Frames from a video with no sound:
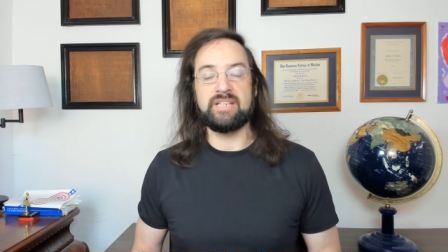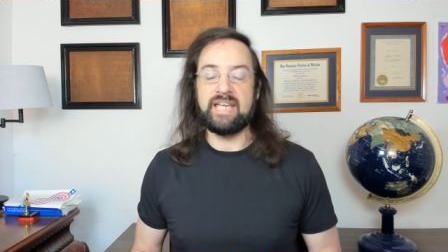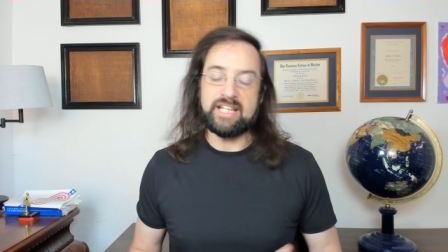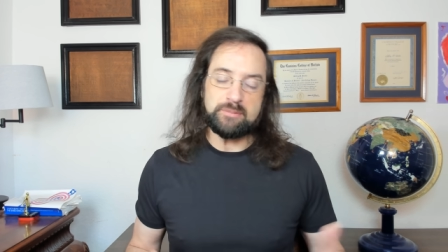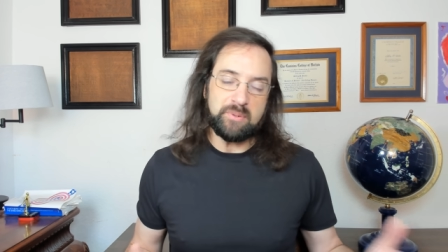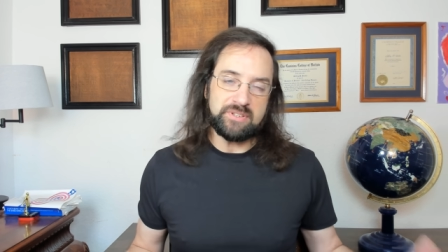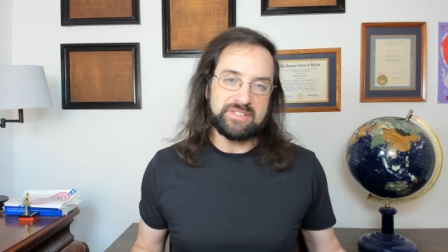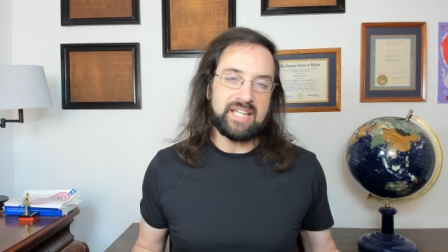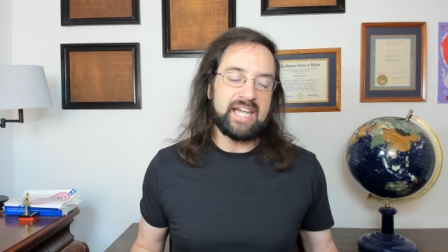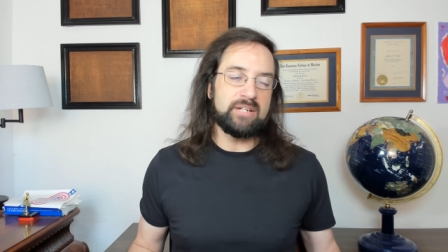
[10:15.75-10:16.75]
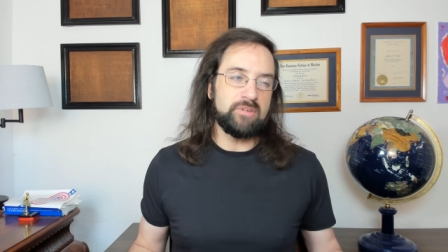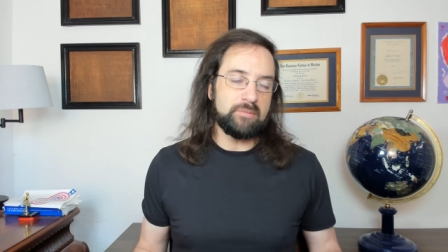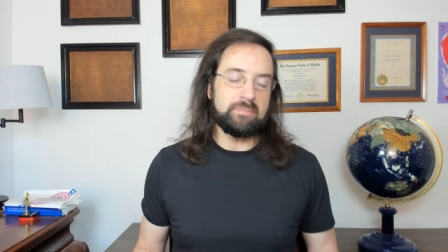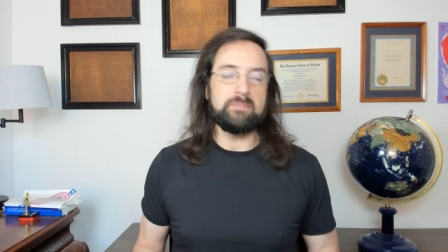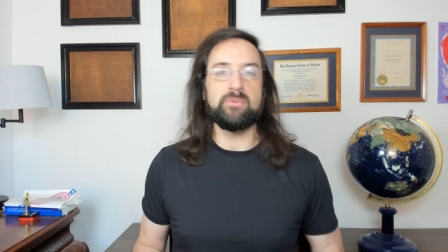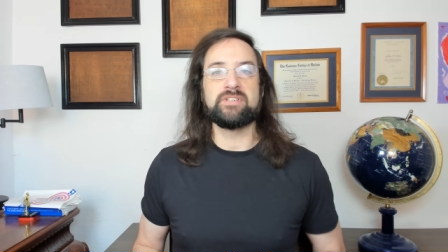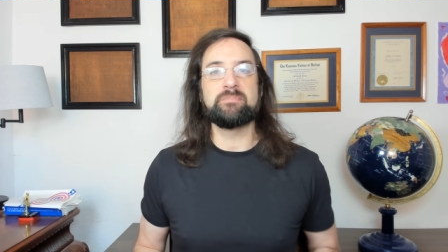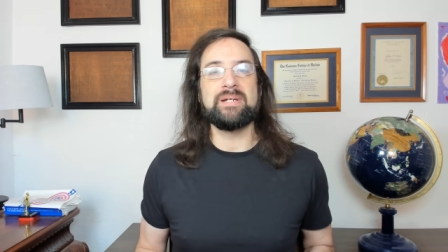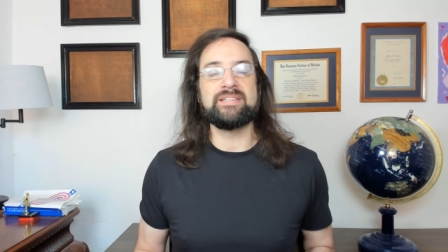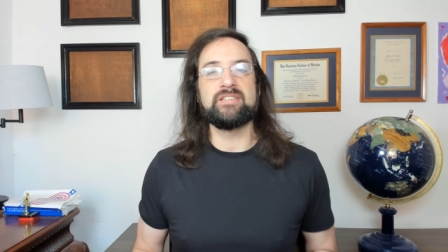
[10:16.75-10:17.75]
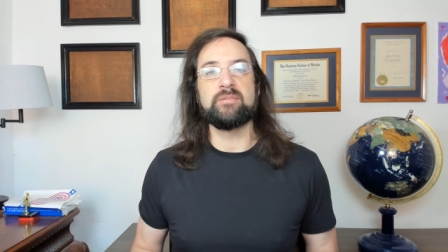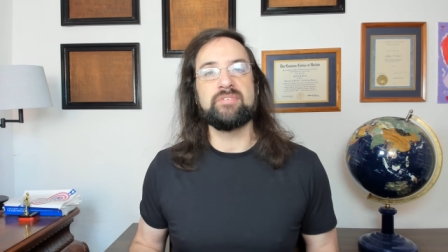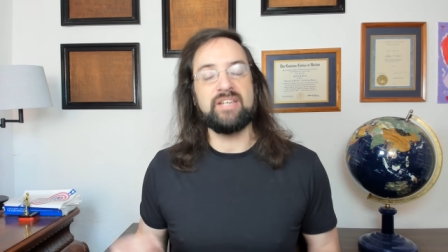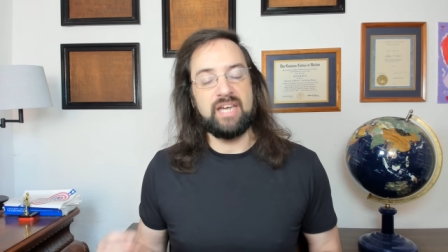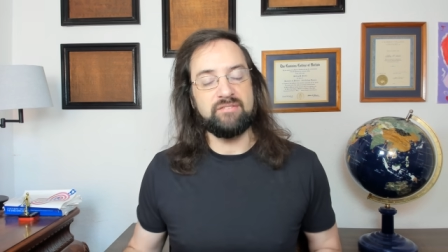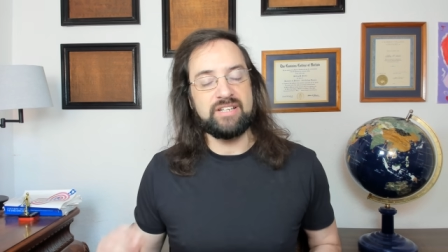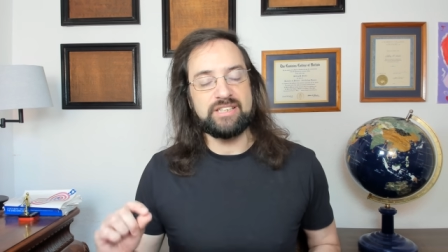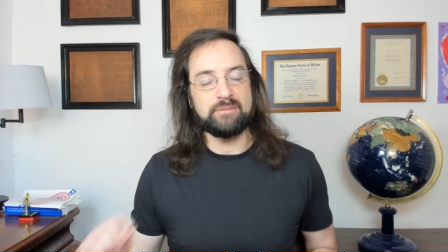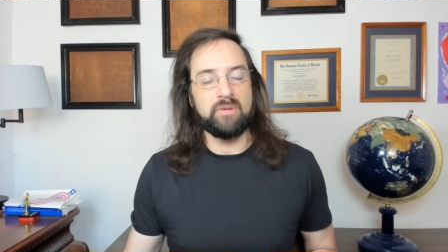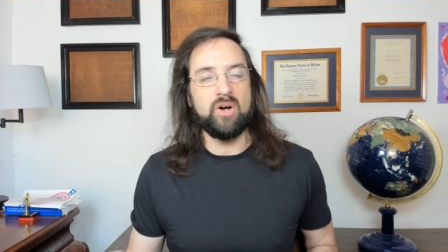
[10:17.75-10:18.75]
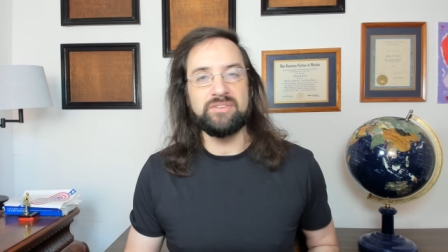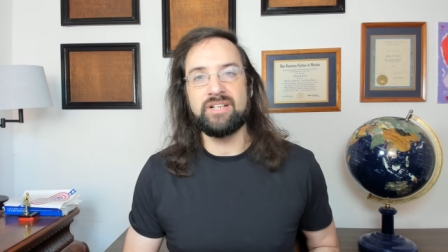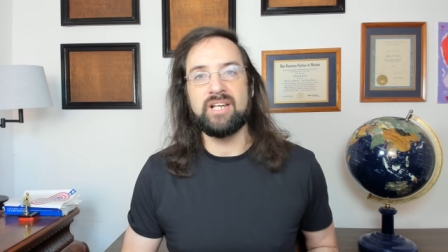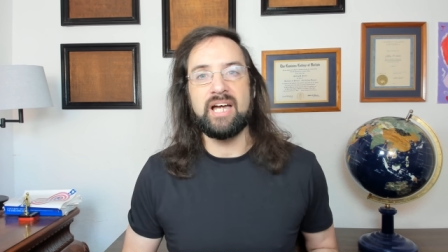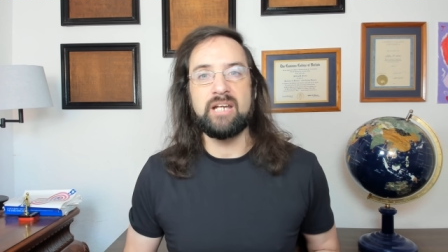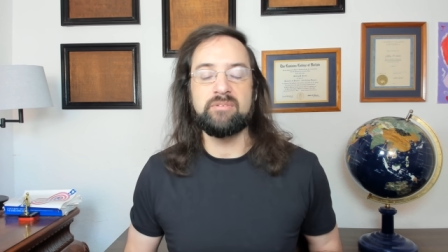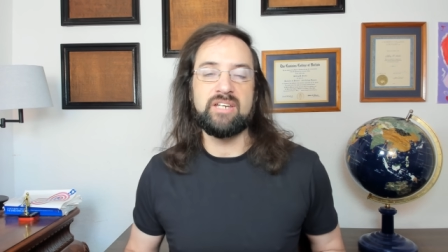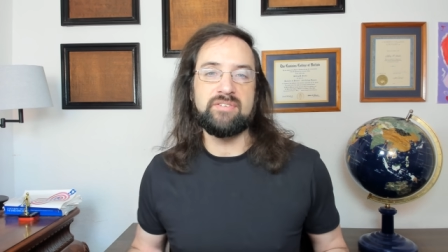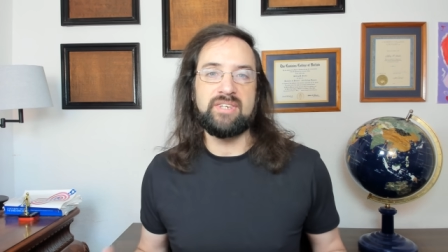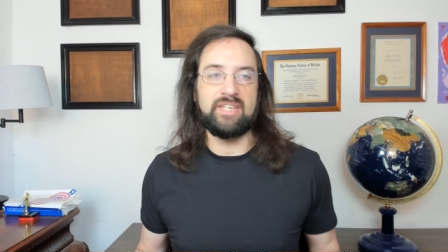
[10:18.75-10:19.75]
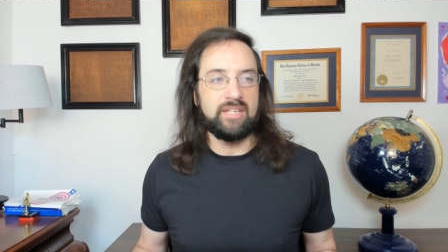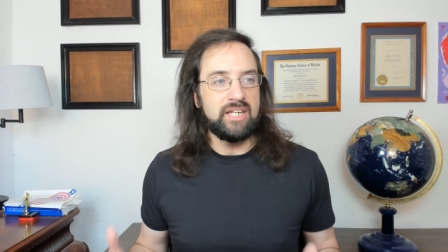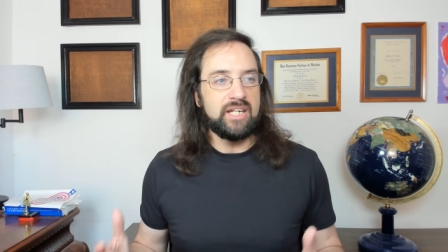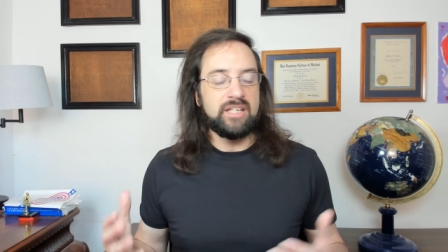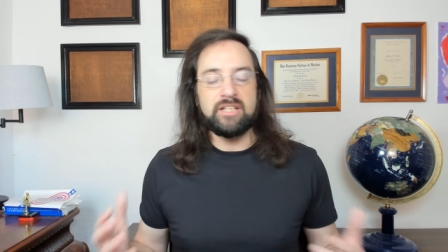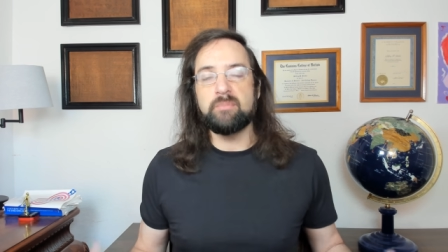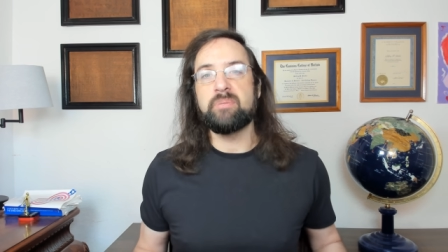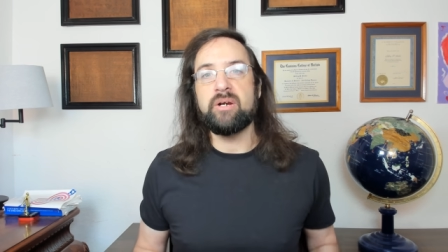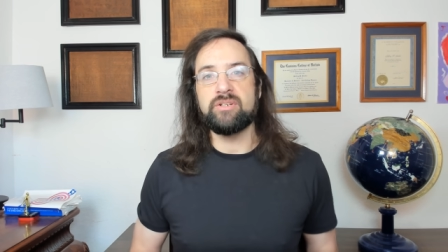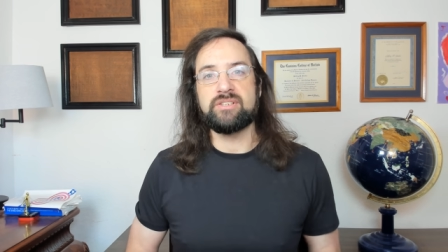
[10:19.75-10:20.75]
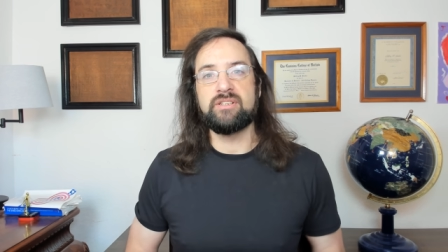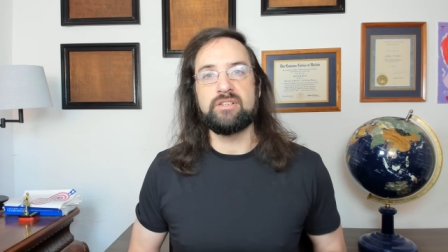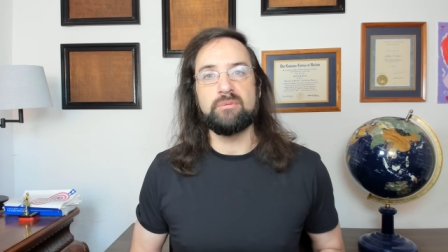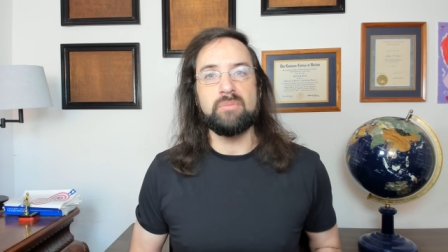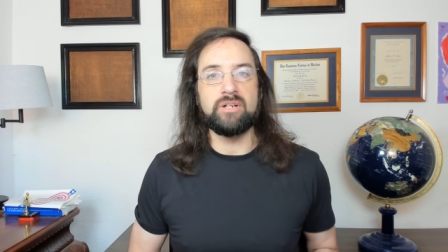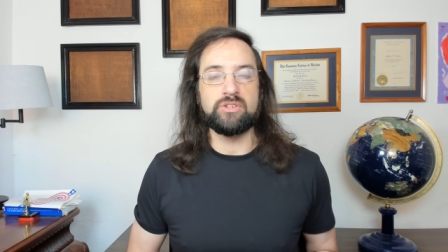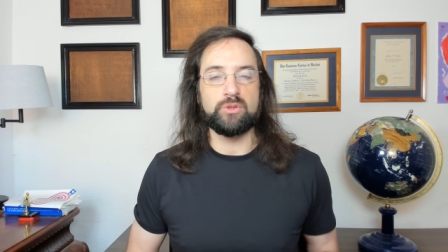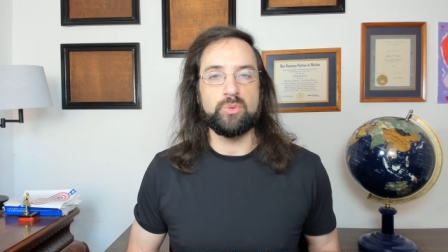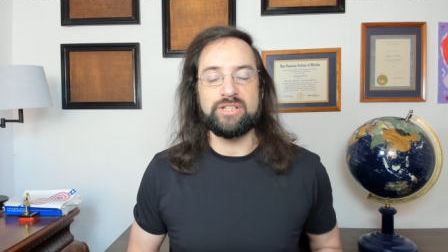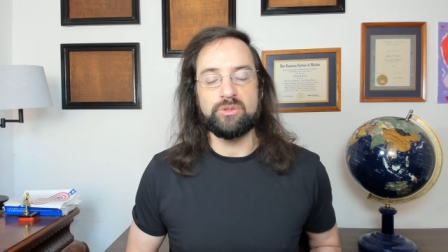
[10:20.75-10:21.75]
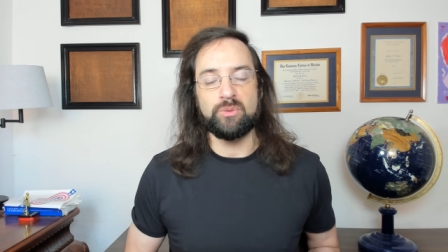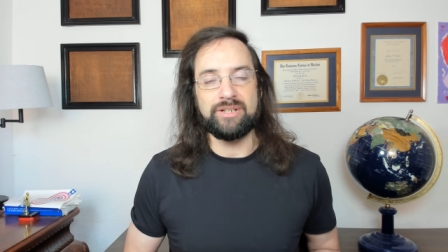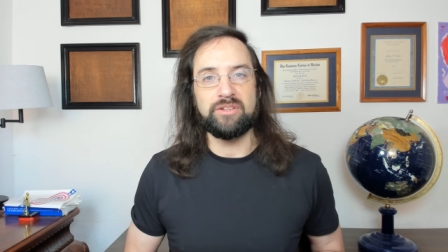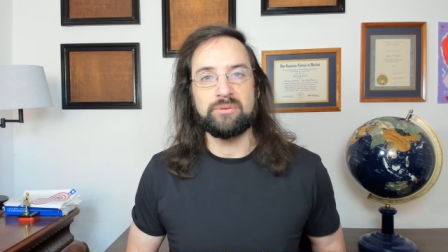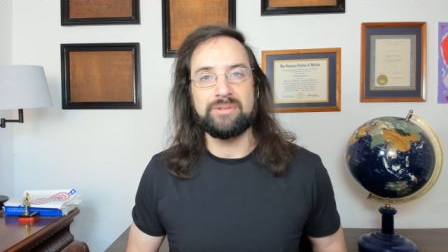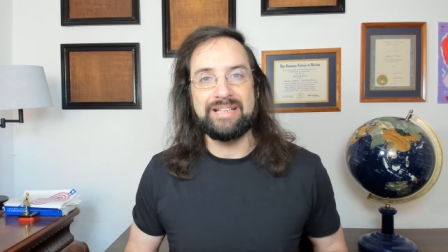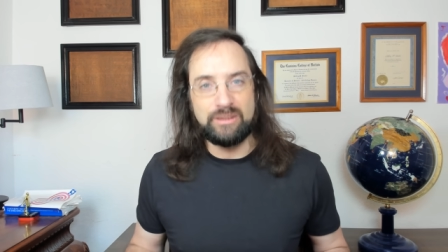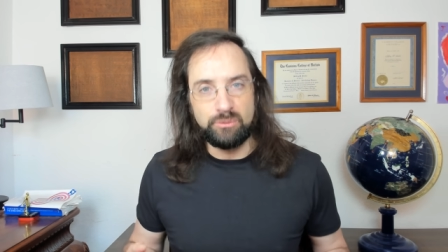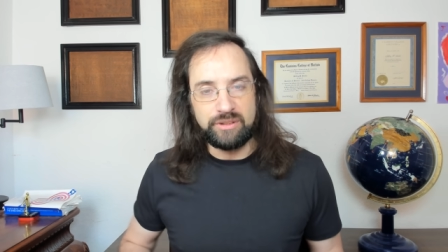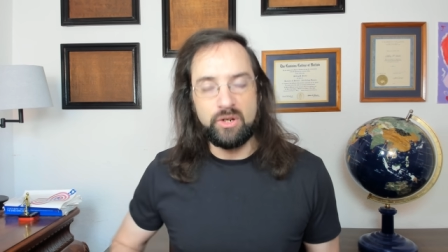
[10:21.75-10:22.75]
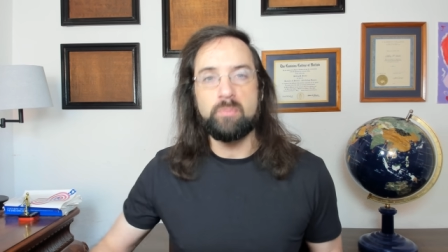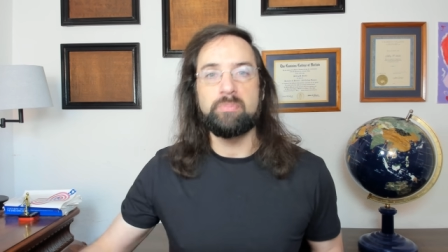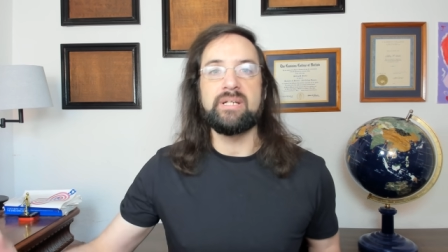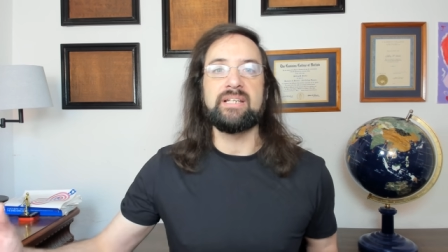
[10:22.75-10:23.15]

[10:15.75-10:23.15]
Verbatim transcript: The export side, well, people were expecting to have a small decline given the comparison to March twenty twenty-three and the reopening